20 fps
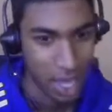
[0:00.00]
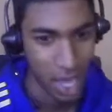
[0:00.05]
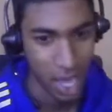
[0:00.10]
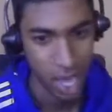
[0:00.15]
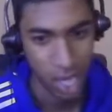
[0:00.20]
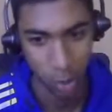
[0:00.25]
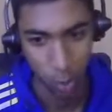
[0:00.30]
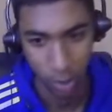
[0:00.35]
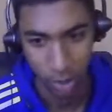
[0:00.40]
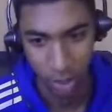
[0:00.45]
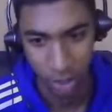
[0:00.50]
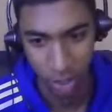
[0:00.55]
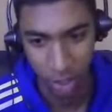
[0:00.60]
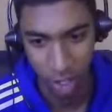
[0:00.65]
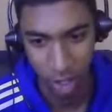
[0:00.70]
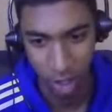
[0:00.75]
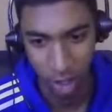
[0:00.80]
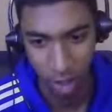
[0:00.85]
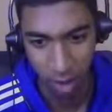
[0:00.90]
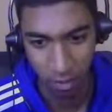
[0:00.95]
and we
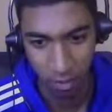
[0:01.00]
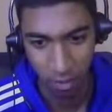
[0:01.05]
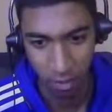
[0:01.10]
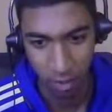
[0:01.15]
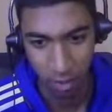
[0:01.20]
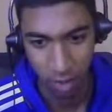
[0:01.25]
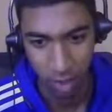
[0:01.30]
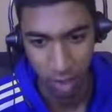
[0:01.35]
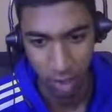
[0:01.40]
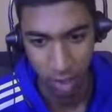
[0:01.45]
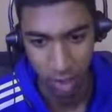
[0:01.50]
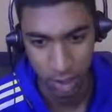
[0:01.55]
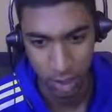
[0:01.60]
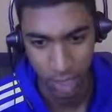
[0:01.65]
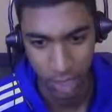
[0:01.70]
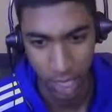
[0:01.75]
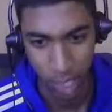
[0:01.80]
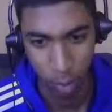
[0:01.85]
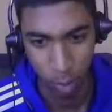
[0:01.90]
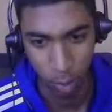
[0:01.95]
trade off because the
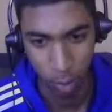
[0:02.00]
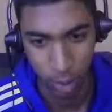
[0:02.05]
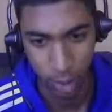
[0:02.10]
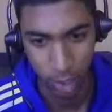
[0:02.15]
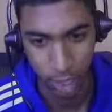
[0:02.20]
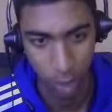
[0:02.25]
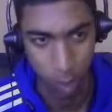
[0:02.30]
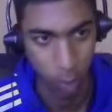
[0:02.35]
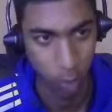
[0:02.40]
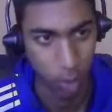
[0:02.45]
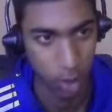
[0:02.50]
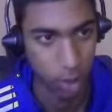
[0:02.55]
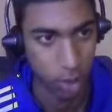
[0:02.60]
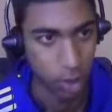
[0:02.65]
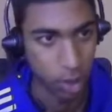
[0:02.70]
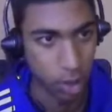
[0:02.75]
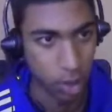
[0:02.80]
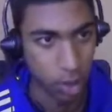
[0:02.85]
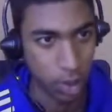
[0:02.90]
king will be now where.